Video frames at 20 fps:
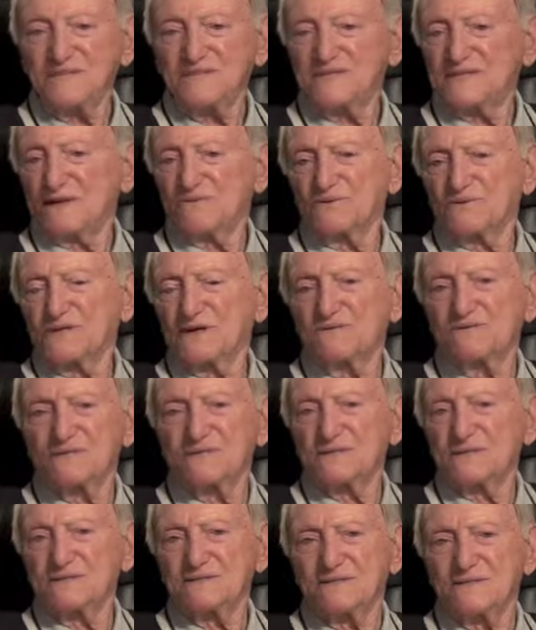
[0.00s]
they were they were
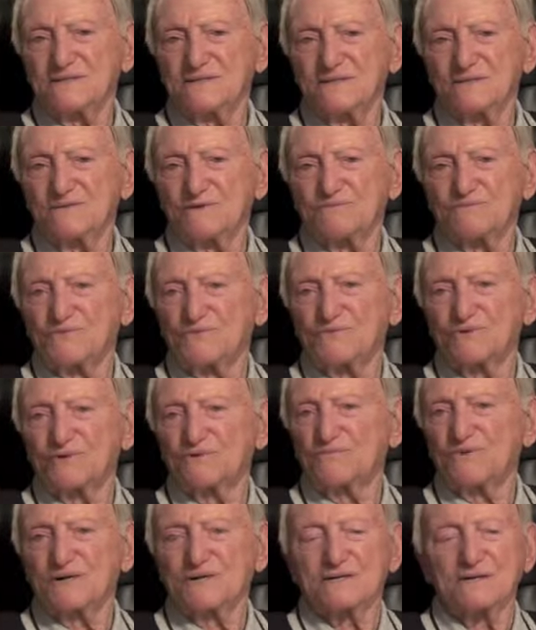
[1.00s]
they, they were
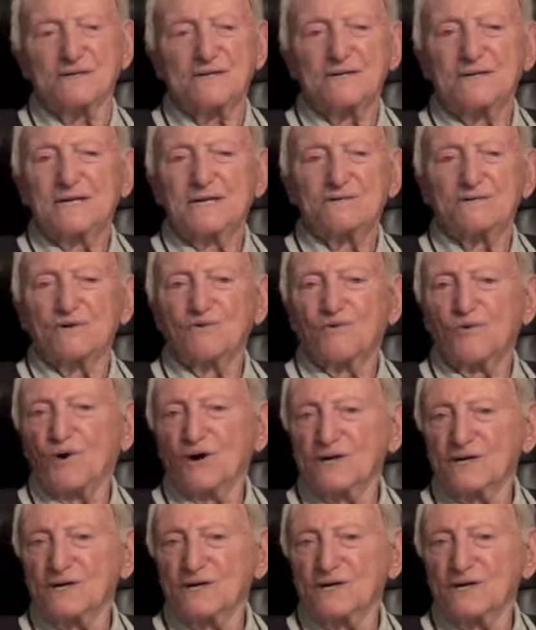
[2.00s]
brutal. One, we were